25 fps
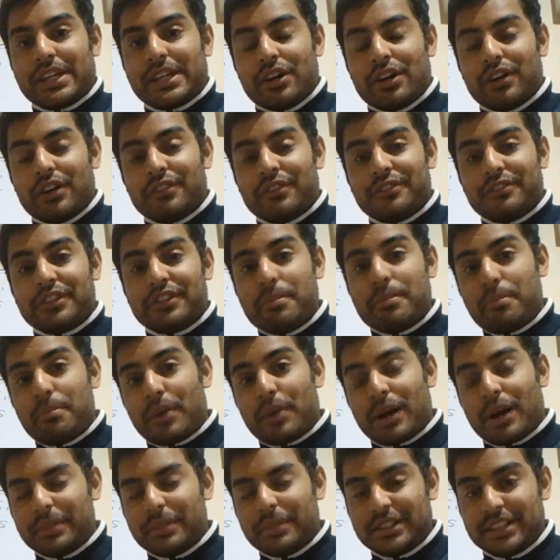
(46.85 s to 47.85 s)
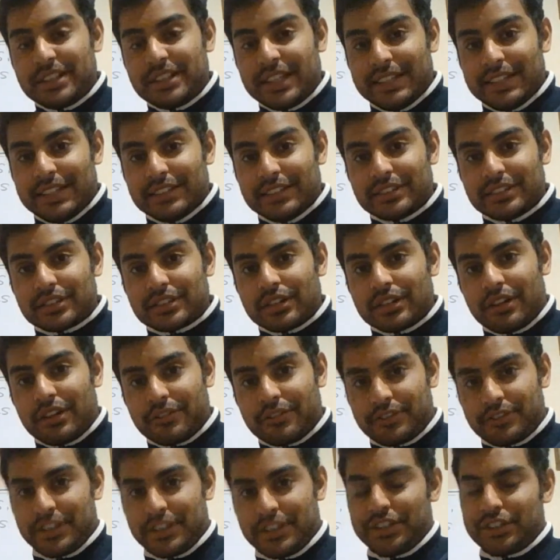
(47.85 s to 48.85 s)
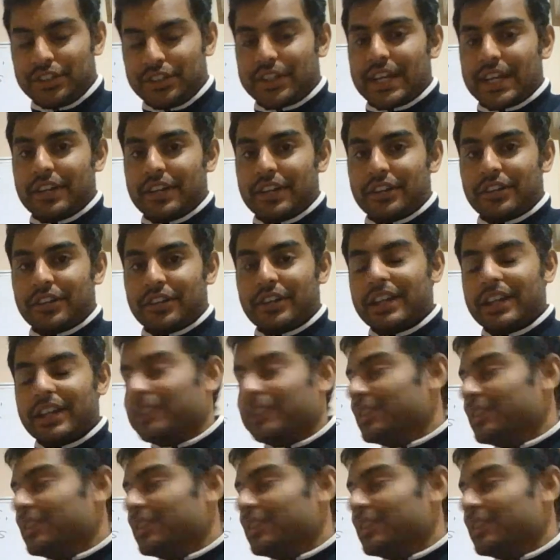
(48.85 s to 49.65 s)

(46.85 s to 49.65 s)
over the properties of each category.